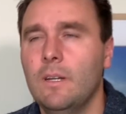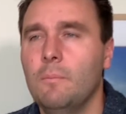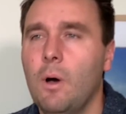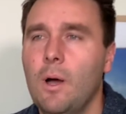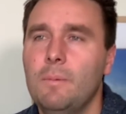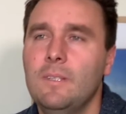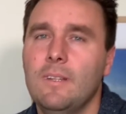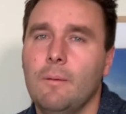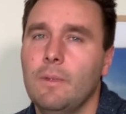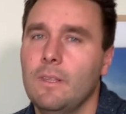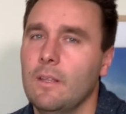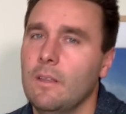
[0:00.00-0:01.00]
And it might be
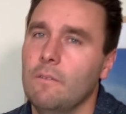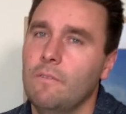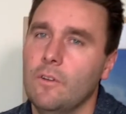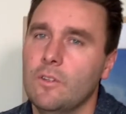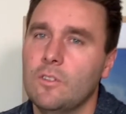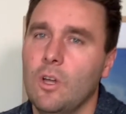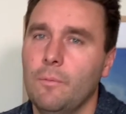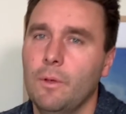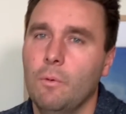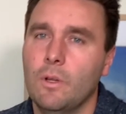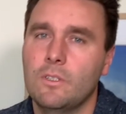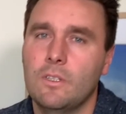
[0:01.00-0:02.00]
something that the first time you
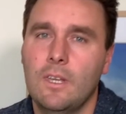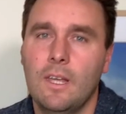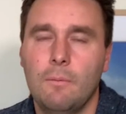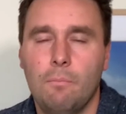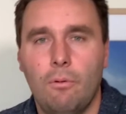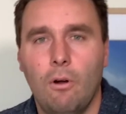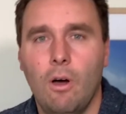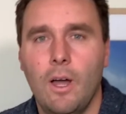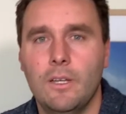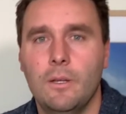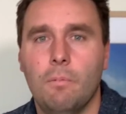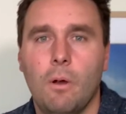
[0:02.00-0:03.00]
watched
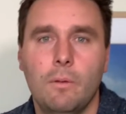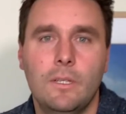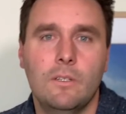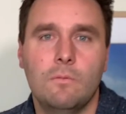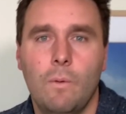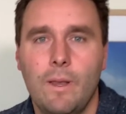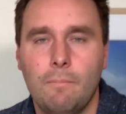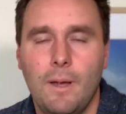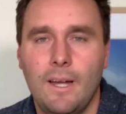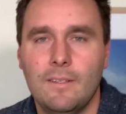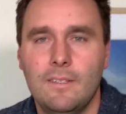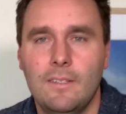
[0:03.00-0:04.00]
Pride, you probably just went
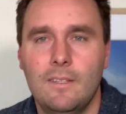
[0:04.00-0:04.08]
past and